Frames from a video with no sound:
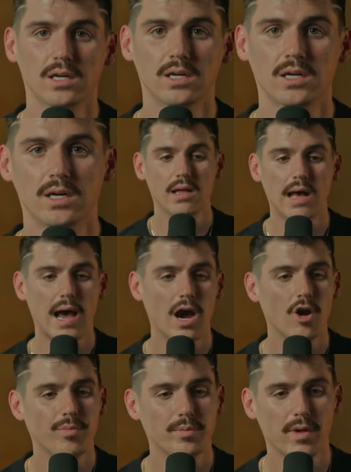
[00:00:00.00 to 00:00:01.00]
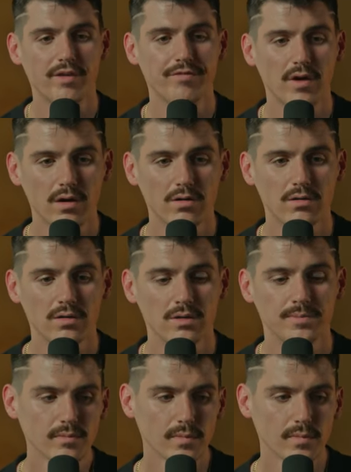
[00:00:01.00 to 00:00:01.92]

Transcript: And I open my phone,